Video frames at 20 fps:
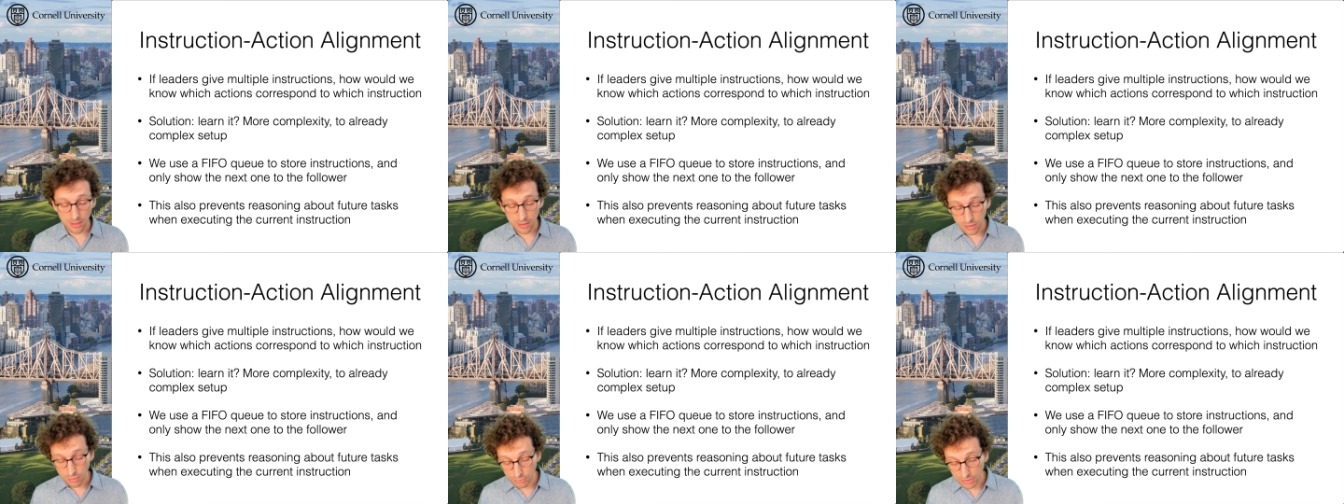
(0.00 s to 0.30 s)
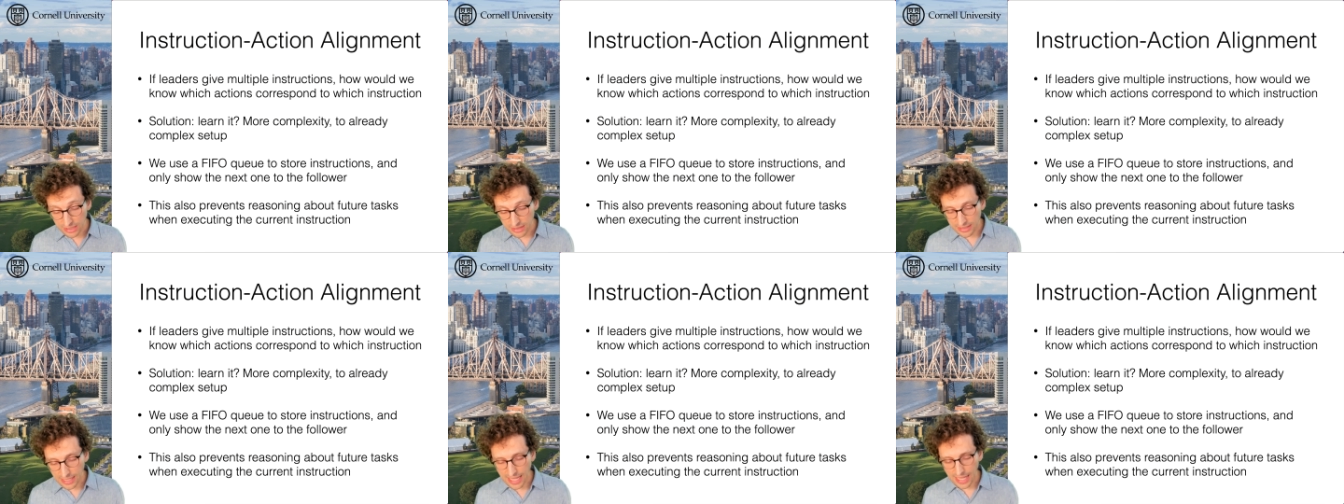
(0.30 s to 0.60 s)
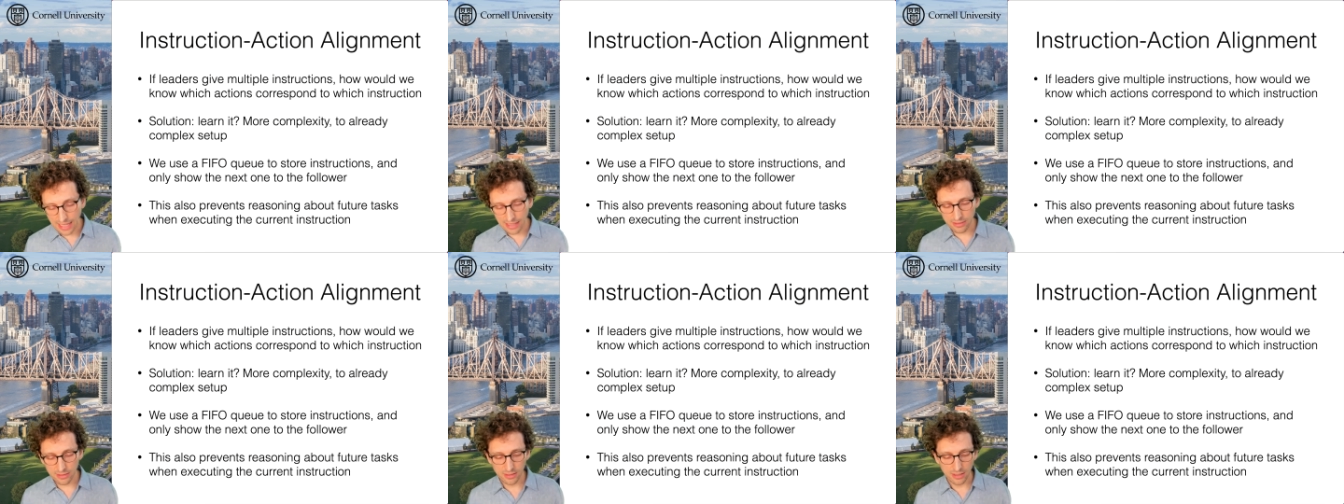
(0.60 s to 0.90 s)
So
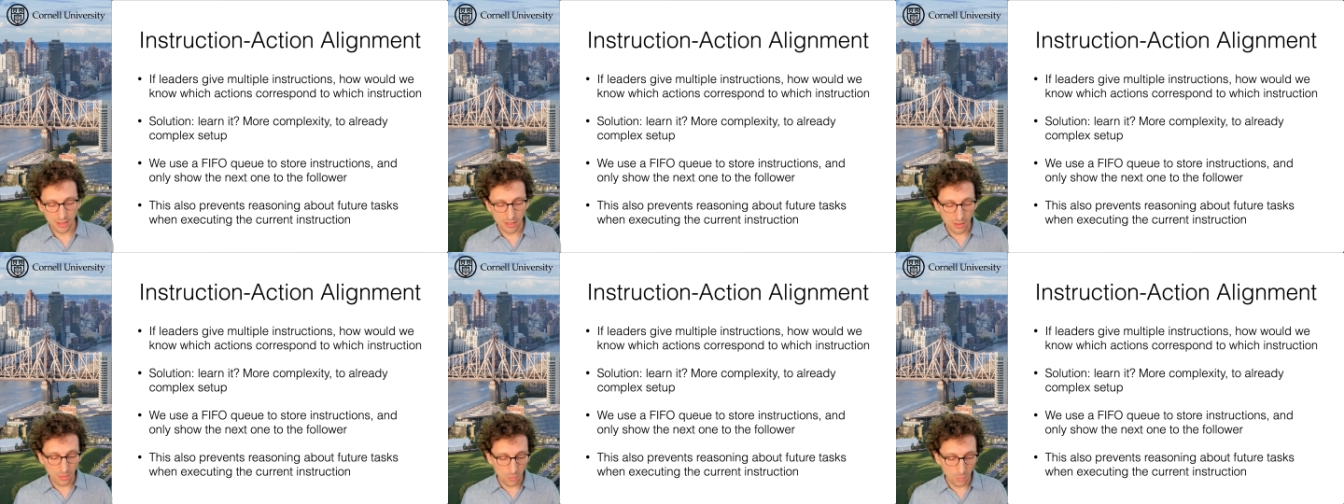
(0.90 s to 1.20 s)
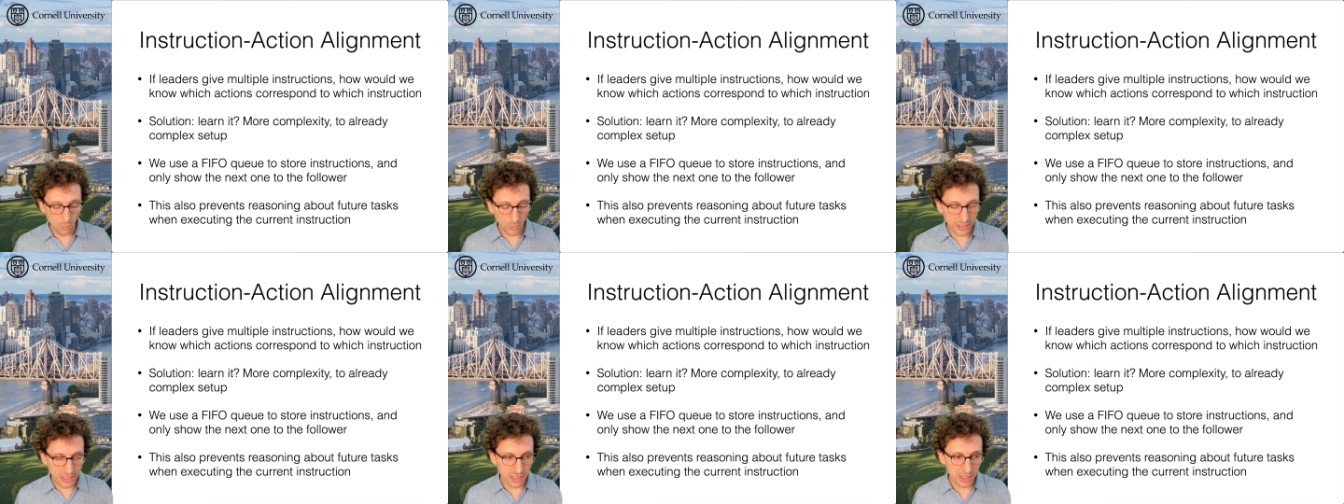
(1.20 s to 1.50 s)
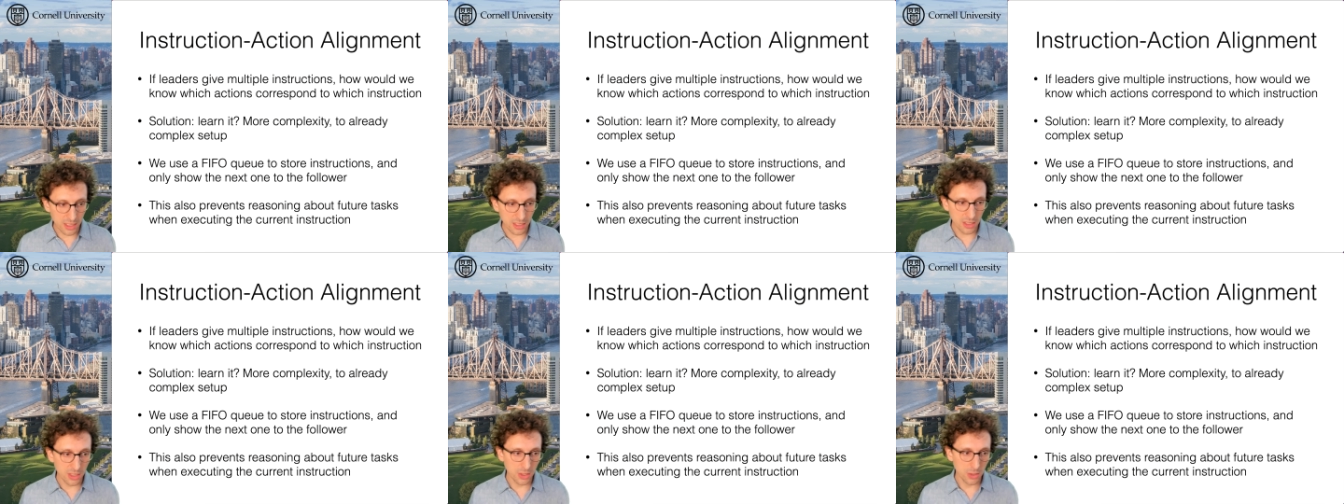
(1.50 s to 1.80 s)
instead, we
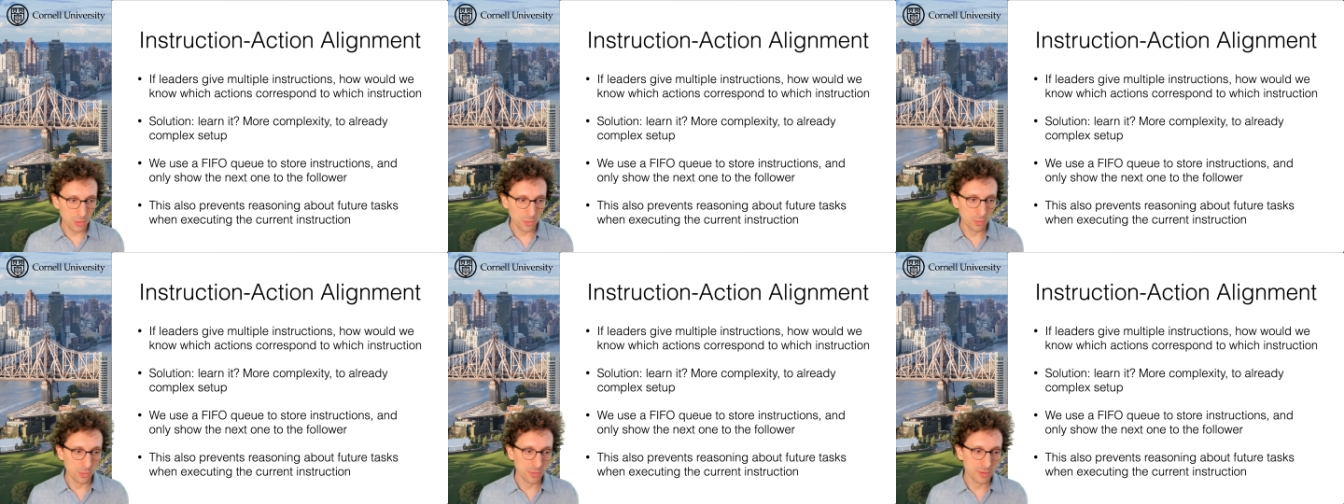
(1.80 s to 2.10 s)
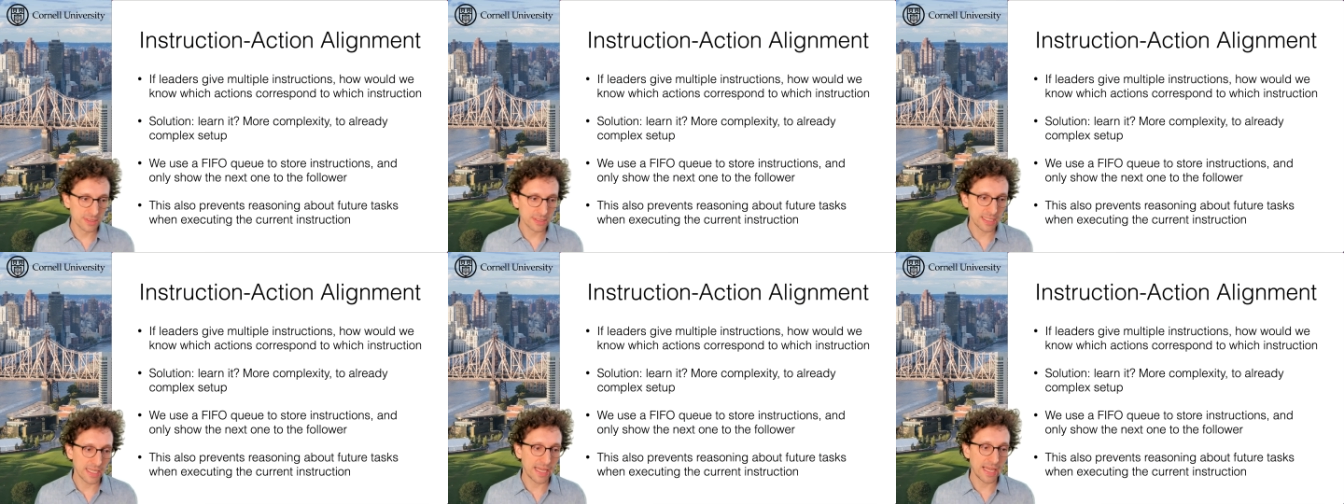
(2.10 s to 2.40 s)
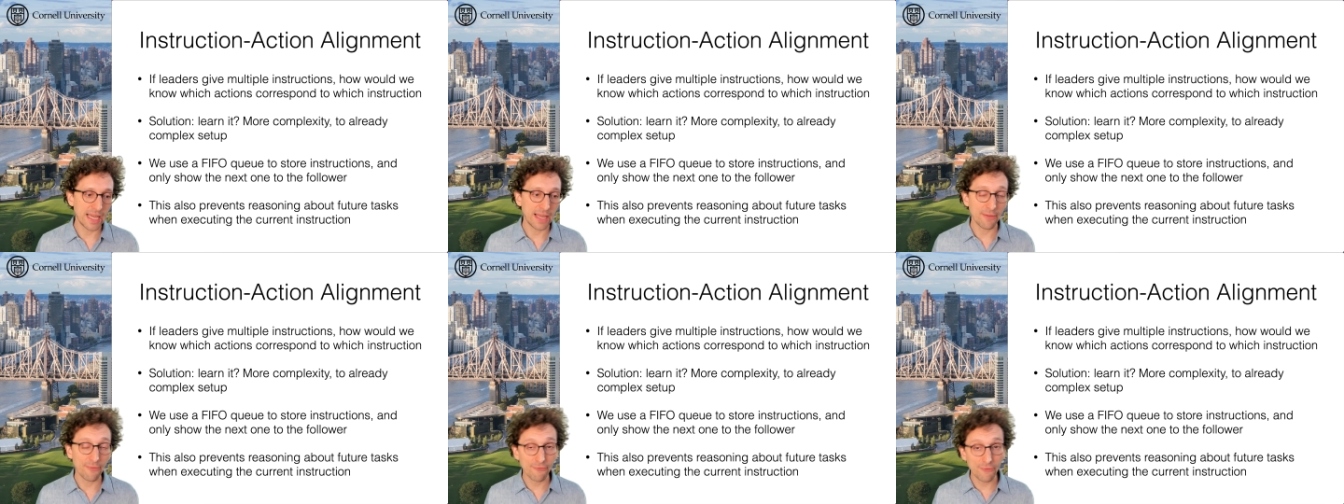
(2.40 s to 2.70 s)
use
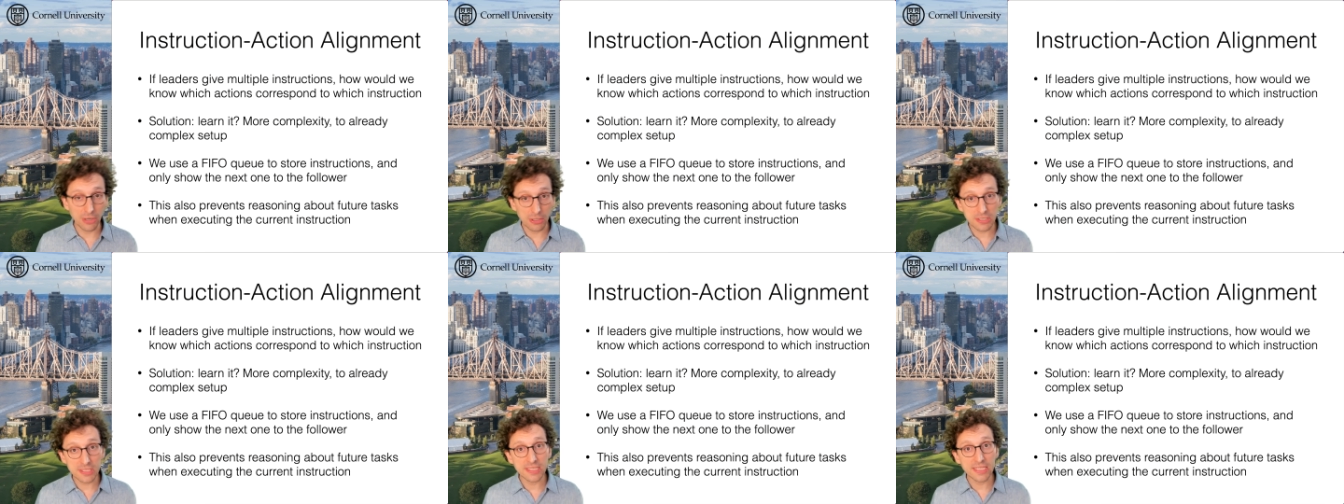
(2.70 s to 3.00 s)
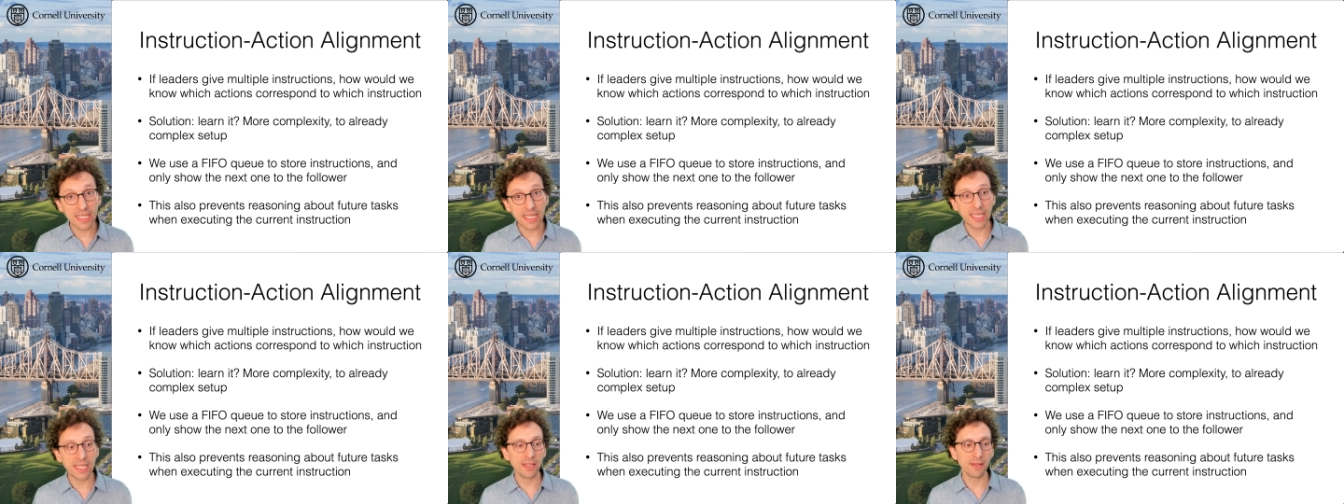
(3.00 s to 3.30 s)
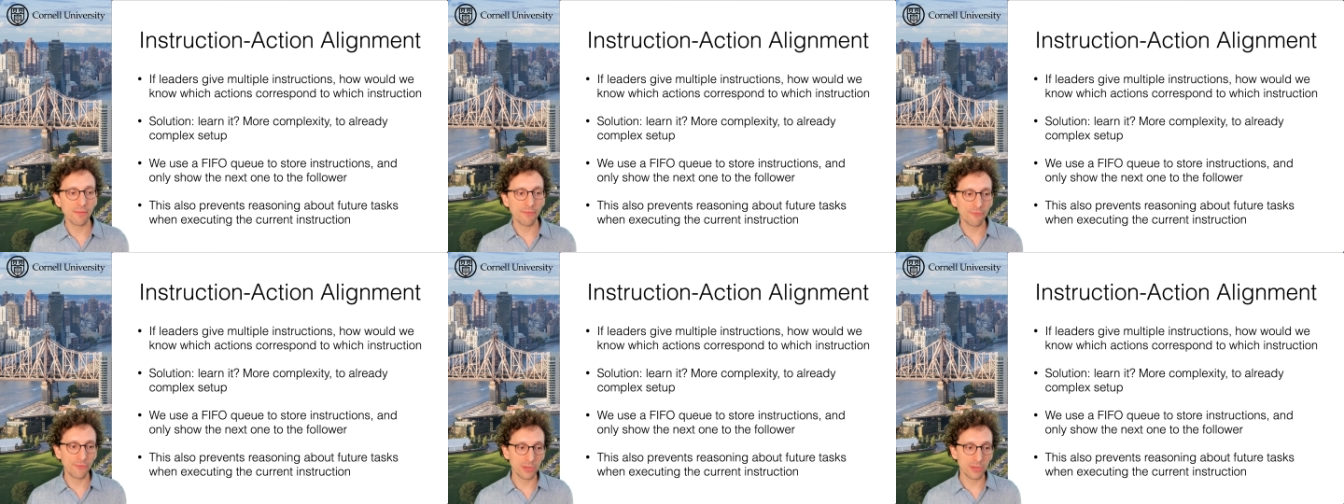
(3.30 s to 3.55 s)
a first in,